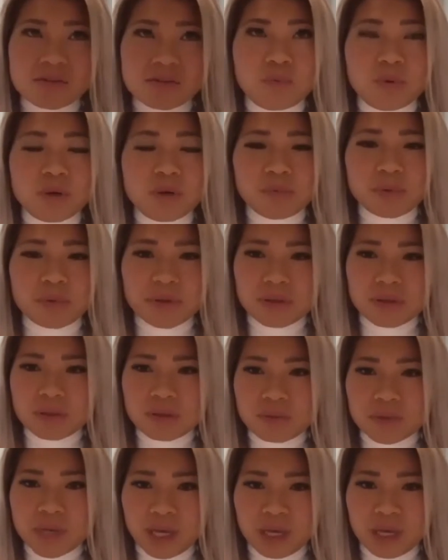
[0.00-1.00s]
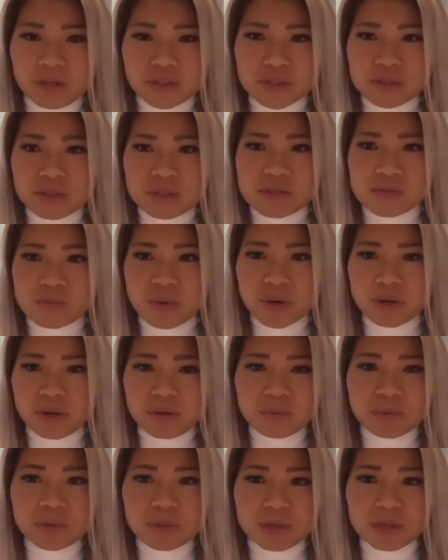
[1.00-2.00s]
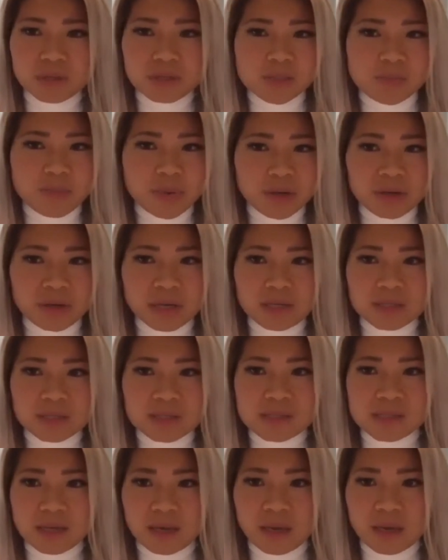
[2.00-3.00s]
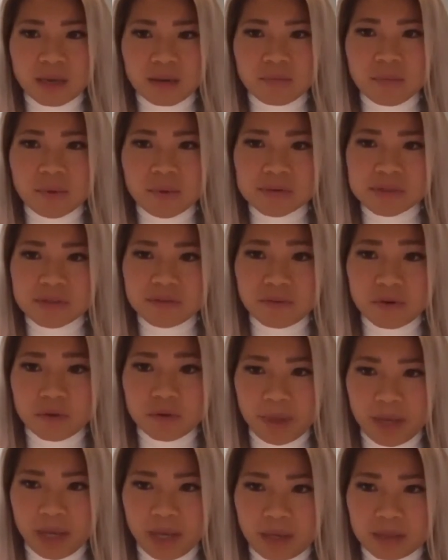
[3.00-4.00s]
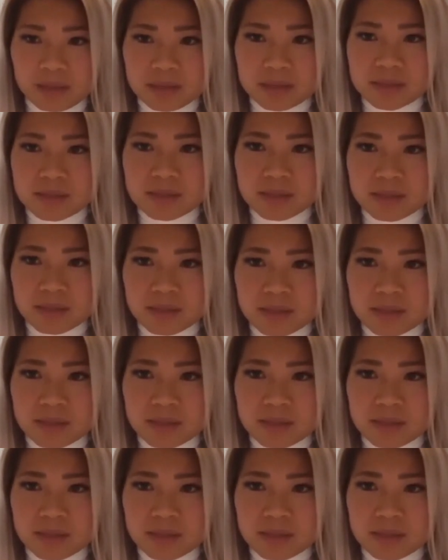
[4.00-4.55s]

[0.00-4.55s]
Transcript: what were the locations where you were experiencing most of your pains?